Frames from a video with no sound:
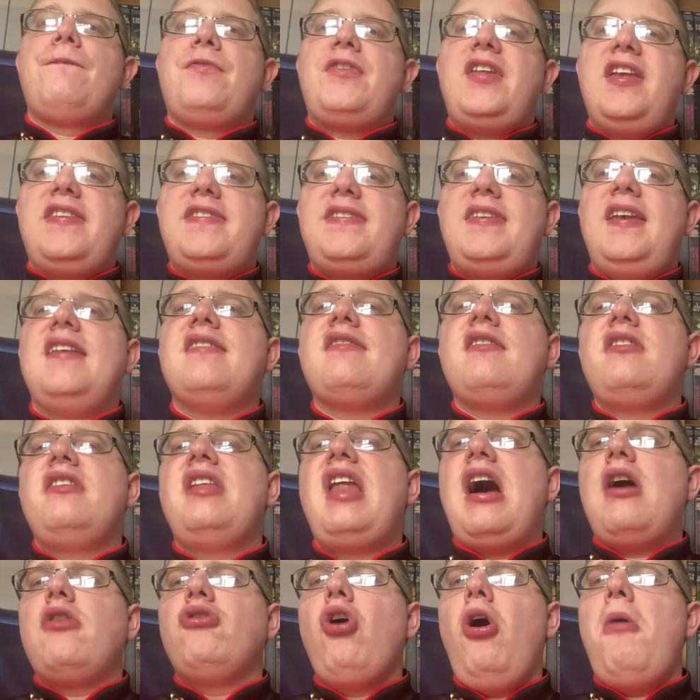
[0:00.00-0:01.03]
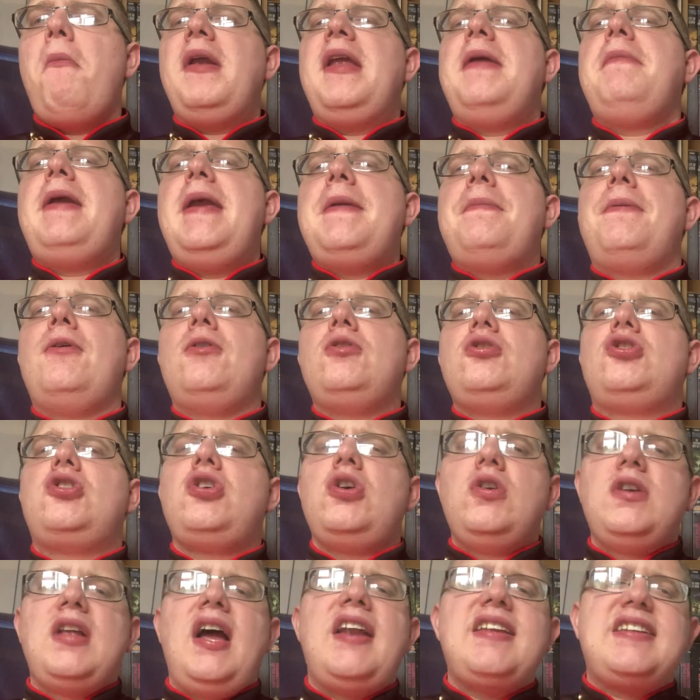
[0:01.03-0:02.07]
this season. Now, not many people
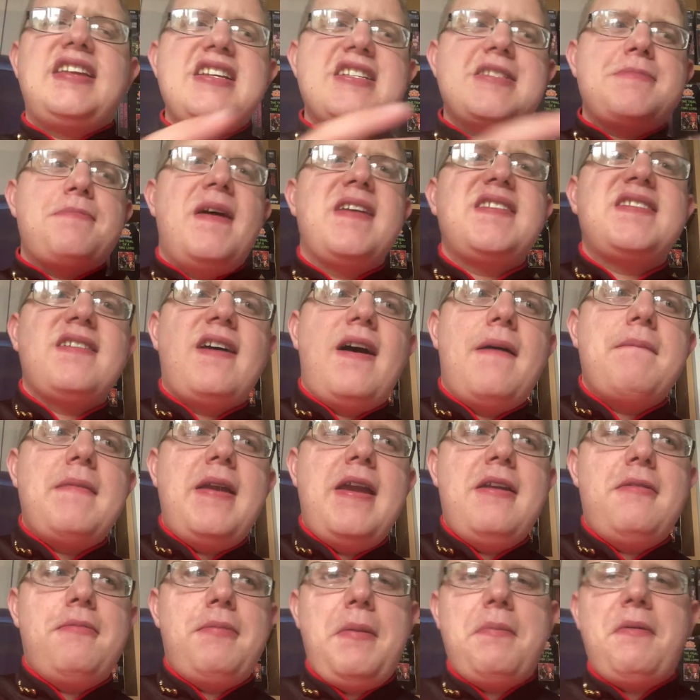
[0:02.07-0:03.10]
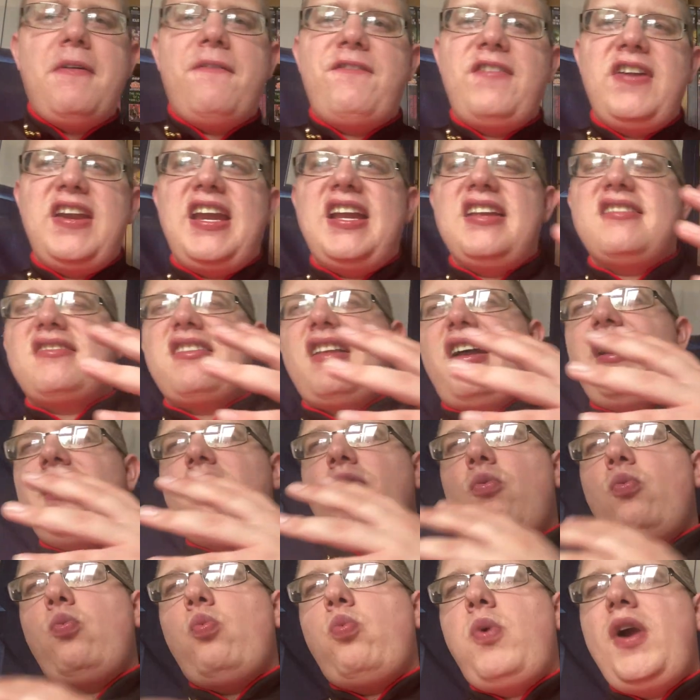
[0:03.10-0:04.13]
do like Deep Space Nine. Most people think it's like
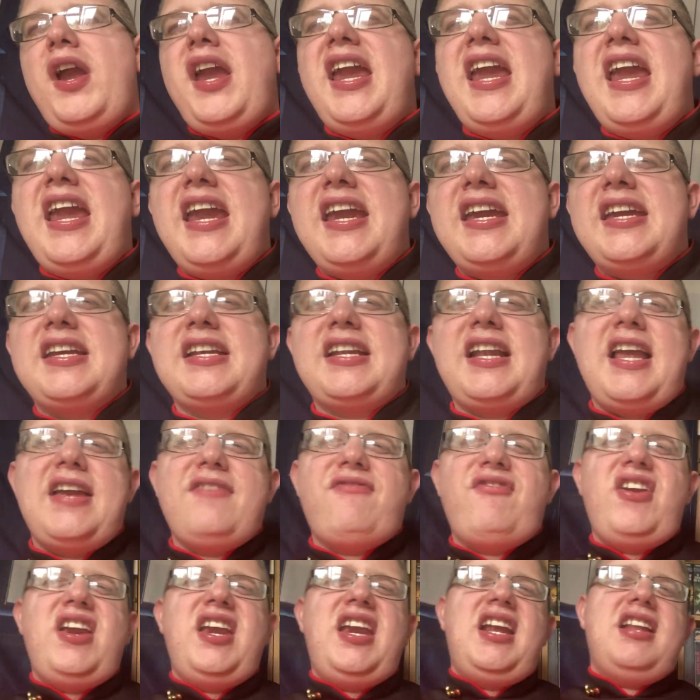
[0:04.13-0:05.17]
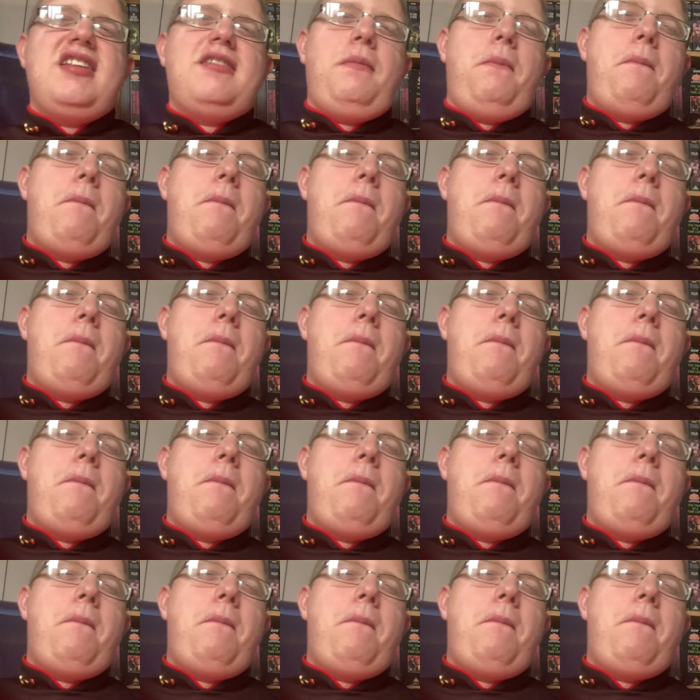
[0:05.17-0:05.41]
weak. They think it's